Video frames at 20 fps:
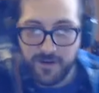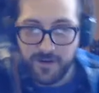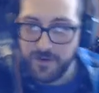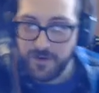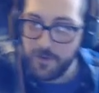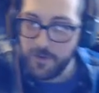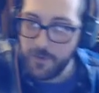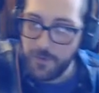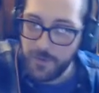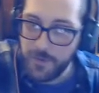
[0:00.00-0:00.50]

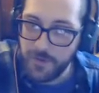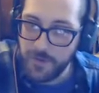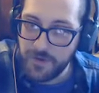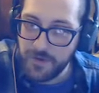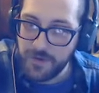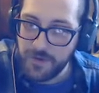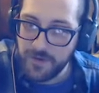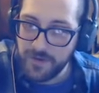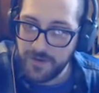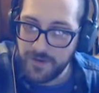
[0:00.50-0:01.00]
Who
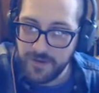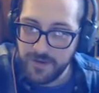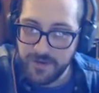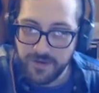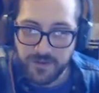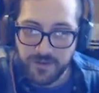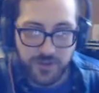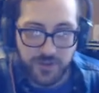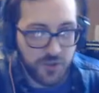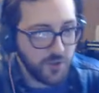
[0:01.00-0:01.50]
to
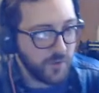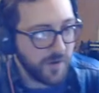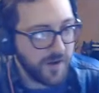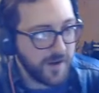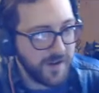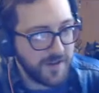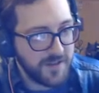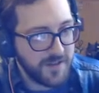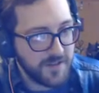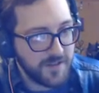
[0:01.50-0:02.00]

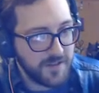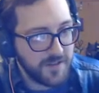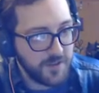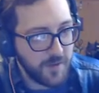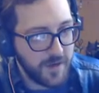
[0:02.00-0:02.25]
trust?